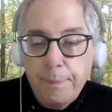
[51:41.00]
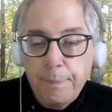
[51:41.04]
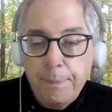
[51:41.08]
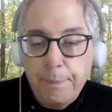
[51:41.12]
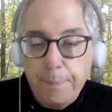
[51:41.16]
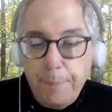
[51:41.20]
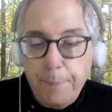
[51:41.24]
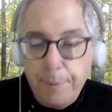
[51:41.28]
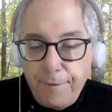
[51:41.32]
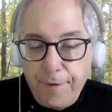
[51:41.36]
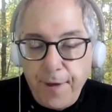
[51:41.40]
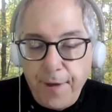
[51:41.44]

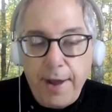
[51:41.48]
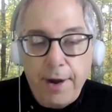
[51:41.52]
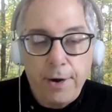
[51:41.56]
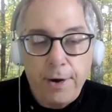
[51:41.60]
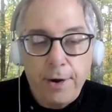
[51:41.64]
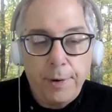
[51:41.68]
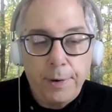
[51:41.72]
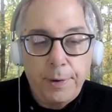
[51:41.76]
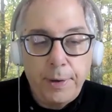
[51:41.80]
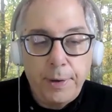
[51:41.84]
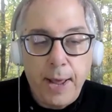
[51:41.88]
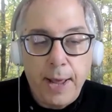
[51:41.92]
be
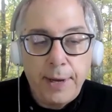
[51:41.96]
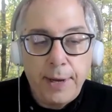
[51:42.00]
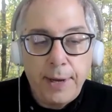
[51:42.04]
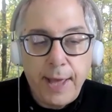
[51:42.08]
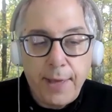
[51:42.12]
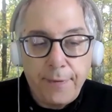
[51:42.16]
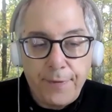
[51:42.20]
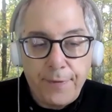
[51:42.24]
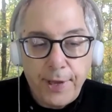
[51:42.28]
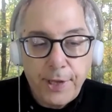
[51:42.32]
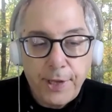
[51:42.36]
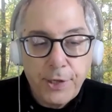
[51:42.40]
fair and, and
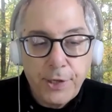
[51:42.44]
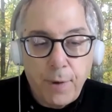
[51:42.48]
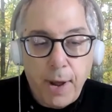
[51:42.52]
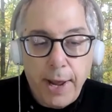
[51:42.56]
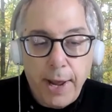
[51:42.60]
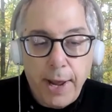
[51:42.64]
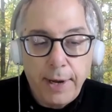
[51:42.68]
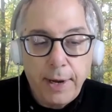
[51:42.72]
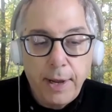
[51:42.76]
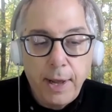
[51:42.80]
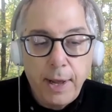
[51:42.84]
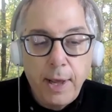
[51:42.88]
get things
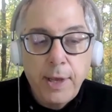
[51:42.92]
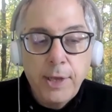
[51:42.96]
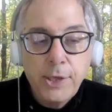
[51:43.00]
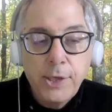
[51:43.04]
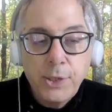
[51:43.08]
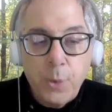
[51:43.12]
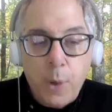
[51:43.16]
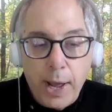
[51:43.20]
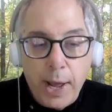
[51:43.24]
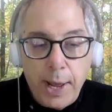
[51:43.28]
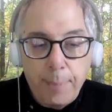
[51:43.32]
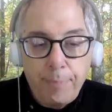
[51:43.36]
right.
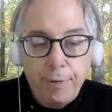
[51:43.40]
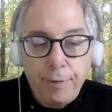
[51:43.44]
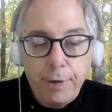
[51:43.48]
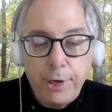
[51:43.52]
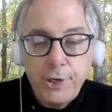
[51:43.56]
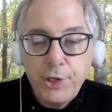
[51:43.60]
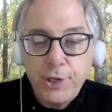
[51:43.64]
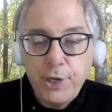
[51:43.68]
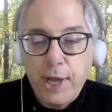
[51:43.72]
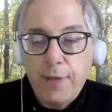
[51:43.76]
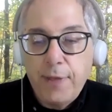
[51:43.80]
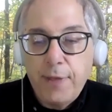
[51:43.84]
So I
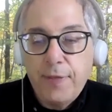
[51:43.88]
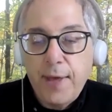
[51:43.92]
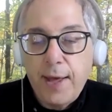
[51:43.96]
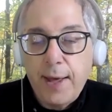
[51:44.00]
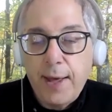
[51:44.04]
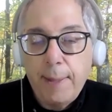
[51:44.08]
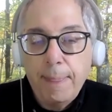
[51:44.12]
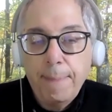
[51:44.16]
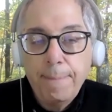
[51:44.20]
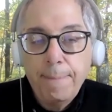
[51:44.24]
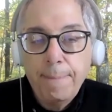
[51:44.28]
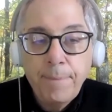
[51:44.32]
appreciate that.
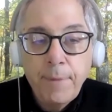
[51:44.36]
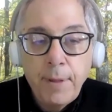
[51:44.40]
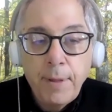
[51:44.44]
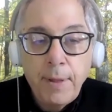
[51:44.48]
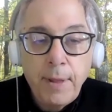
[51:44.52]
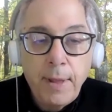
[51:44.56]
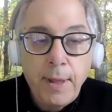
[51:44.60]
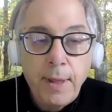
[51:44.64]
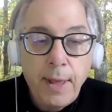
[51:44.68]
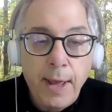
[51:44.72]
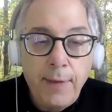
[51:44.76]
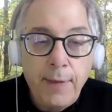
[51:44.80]

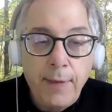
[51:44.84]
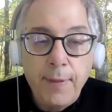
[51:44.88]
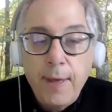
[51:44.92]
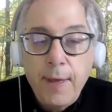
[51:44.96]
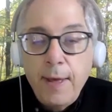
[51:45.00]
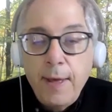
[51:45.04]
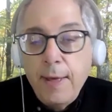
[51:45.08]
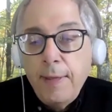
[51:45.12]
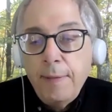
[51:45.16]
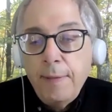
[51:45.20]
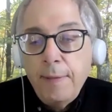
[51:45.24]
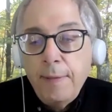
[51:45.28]
And,
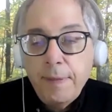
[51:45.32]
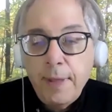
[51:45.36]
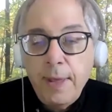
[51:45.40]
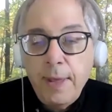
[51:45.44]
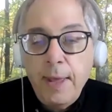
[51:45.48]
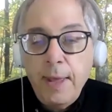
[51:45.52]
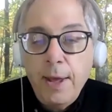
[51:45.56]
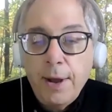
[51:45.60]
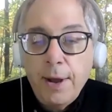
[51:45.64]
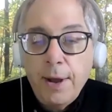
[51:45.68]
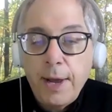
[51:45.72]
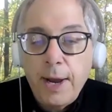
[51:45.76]
and
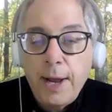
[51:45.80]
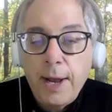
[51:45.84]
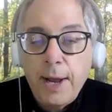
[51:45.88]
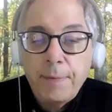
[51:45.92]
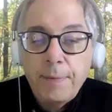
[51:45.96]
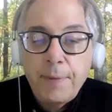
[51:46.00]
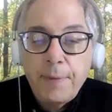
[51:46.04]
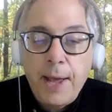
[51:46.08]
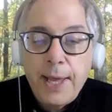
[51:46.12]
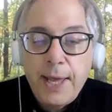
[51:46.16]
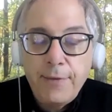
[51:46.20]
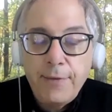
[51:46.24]
you know, I,
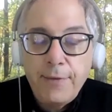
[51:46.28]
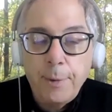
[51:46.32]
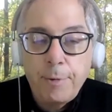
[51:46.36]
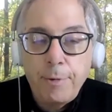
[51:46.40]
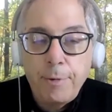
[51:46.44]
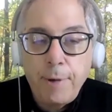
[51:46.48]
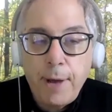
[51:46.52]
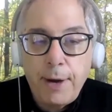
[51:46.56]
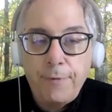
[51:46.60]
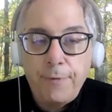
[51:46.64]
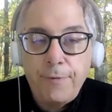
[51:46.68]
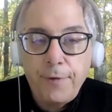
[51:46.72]
I give him
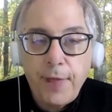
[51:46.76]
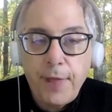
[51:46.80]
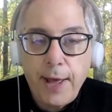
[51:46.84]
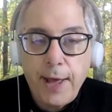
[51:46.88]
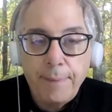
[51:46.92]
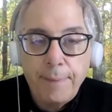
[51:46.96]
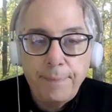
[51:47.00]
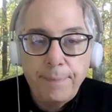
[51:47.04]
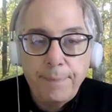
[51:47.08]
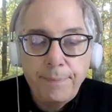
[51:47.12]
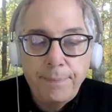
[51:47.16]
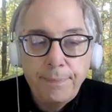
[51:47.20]
credit for that.
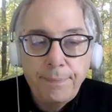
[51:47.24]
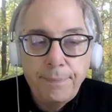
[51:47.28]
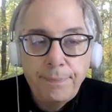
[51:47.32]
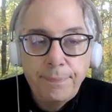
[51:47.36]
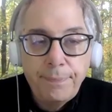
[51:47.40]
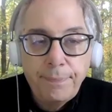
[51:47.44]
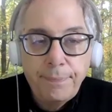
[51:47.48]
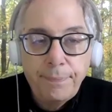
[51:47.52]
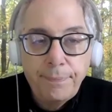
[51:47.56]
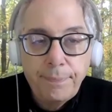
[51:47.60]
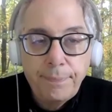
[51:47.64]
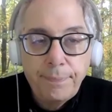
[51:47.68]

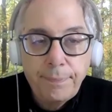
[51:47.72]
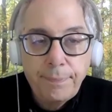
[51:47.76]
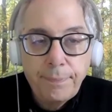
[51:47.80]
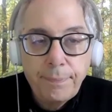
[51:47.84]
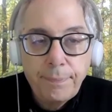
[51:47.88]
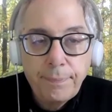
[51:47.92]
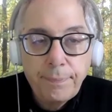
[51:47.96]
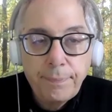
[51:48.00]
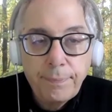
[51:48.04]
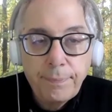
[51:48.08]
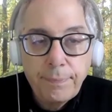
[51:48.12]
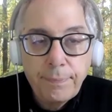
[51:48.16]

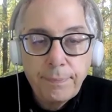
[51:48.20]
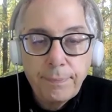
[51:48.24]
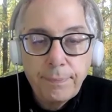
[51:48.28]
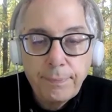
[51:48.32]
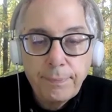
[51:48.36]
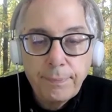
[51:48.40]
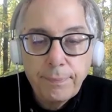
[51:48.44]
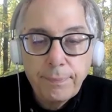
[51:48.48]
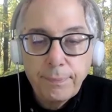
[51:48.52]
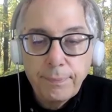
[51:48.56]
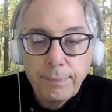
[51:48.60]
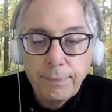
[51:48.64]
Very
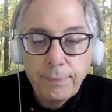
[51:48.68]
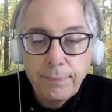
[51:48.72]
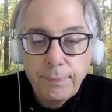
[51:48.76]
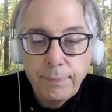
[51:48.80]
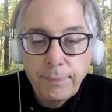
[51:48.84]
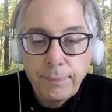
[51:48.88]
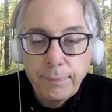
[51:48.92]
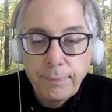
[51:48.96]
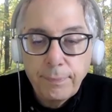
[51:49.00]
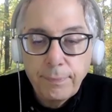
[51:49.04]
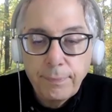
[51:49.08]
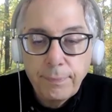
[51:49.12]
good.
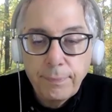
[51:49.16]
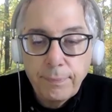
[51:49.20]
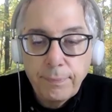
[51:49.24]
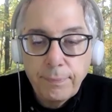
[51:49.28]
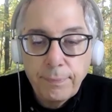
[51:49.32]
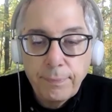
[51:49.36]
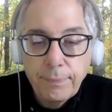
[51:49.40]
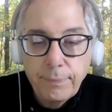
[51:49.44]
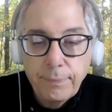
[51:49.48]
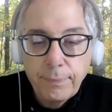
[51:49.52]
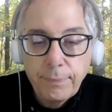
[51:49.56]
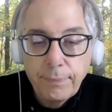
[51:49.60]

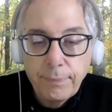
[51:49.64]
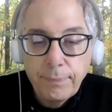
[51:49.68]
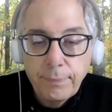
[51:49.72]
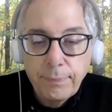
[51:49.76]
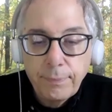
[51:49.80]
Um,